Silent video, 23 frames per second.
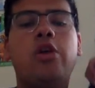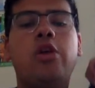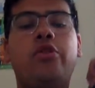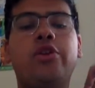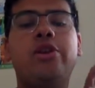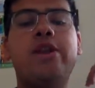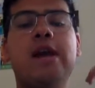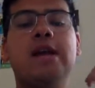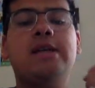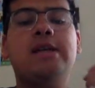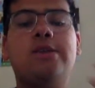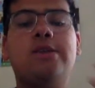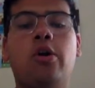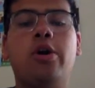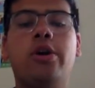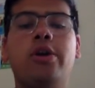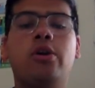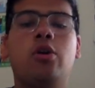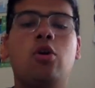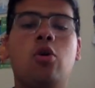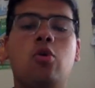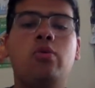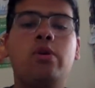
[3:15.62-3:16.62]
The next
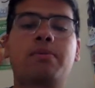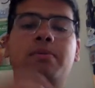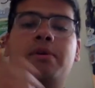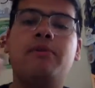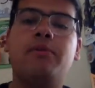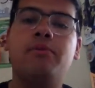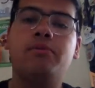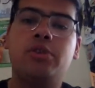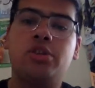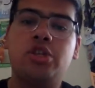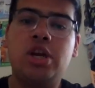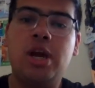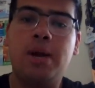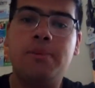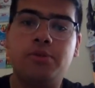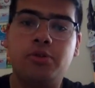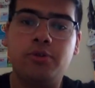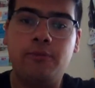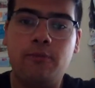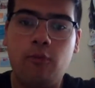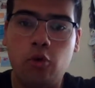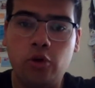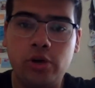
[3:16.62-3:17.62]
article would be from the
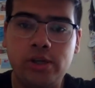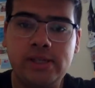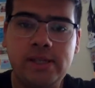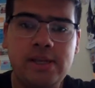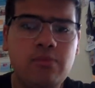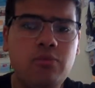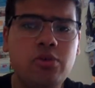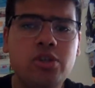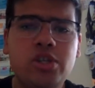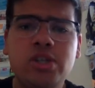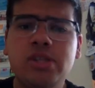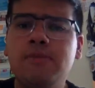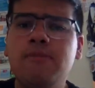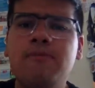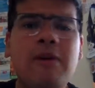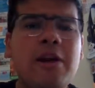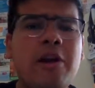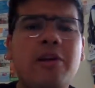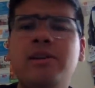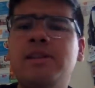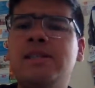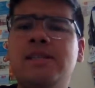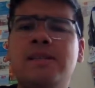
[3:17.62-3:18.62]
Chapter 14, which is
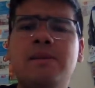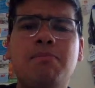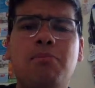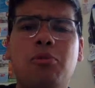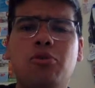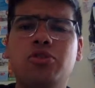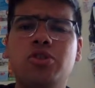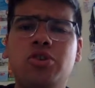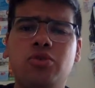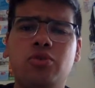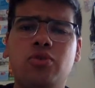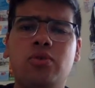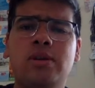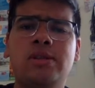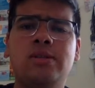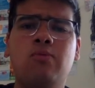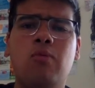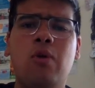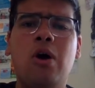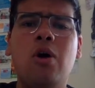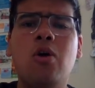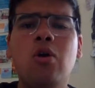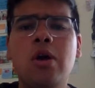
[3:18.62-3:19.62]
very simple too
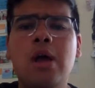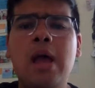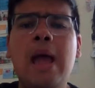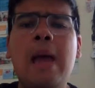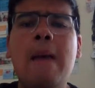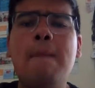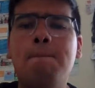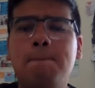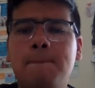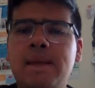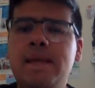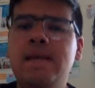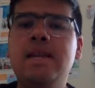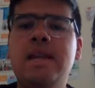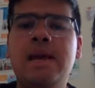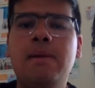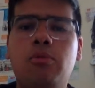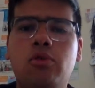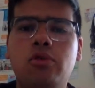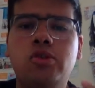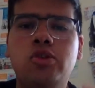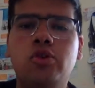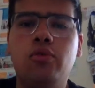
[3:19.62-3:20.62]
as well, being
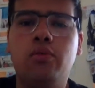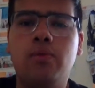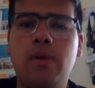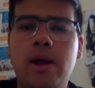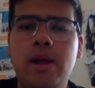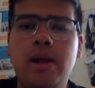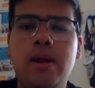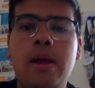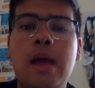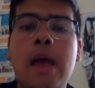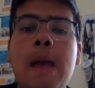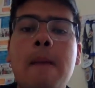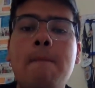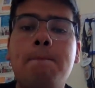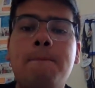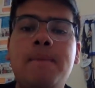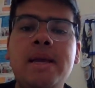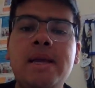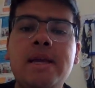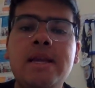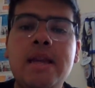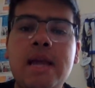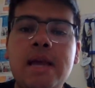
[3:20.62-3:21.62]
able to write,
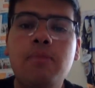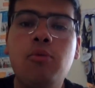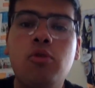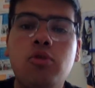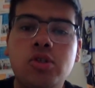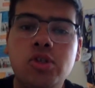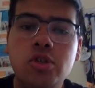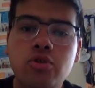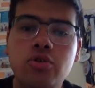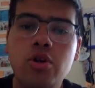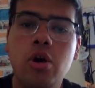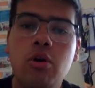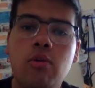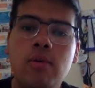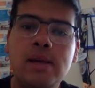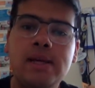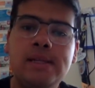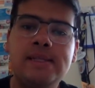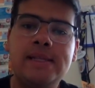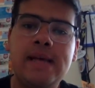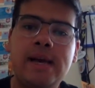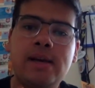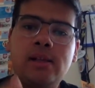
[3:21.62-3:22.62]
being able to know
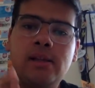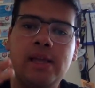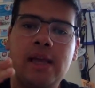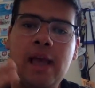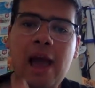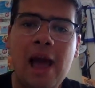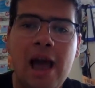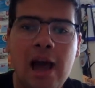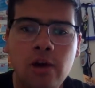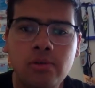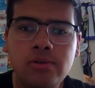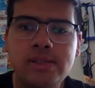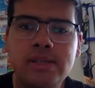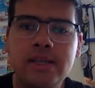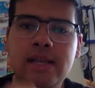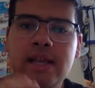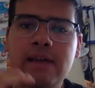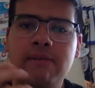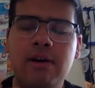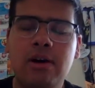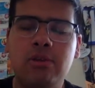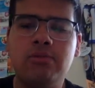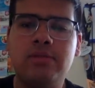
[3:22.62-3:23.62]
exactly how to
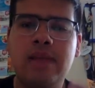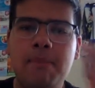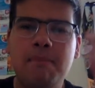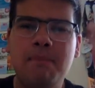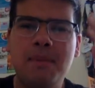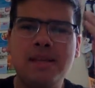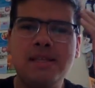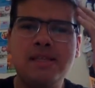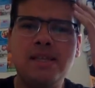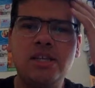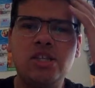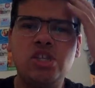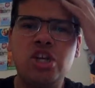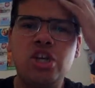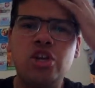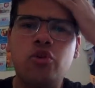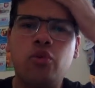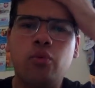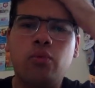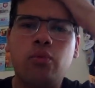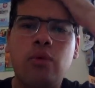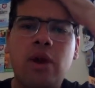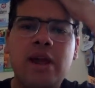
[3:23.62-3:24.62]
give out that message
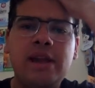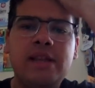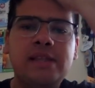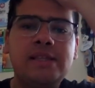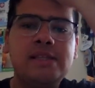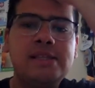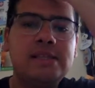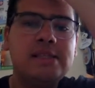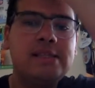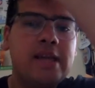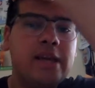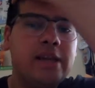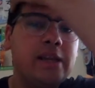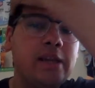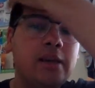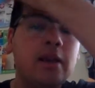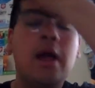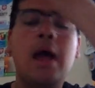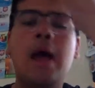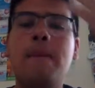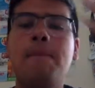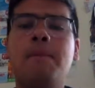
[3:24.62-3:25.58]
in a writing setting.